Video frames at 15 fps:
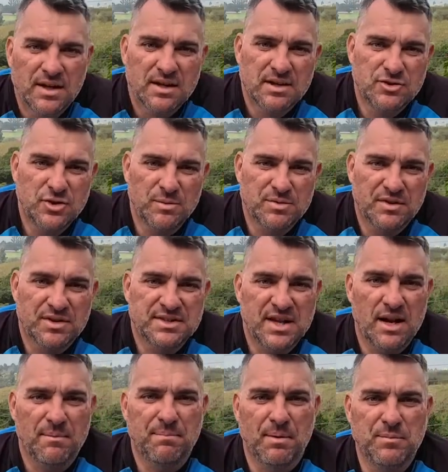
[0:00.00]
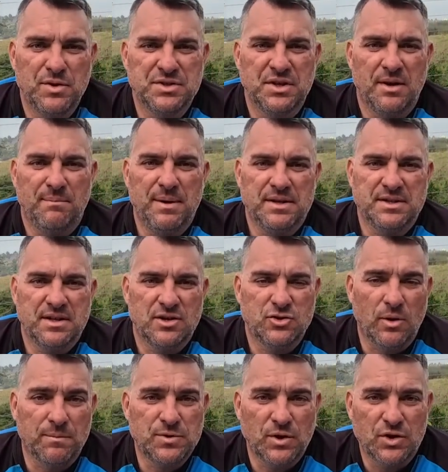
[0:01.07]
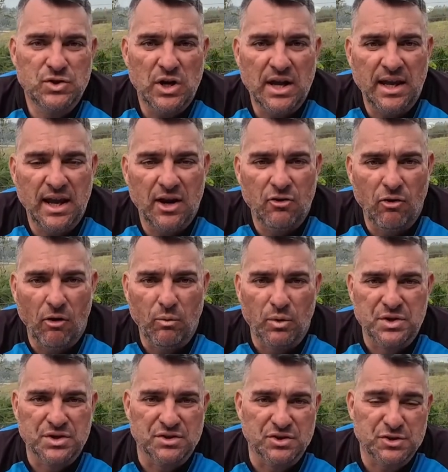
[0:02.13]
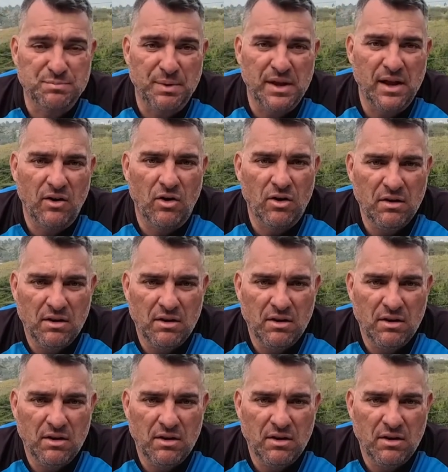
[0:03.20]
In terms of the setup, I'm using a Pesca drop shot shaky head rod, which is a spinning rod.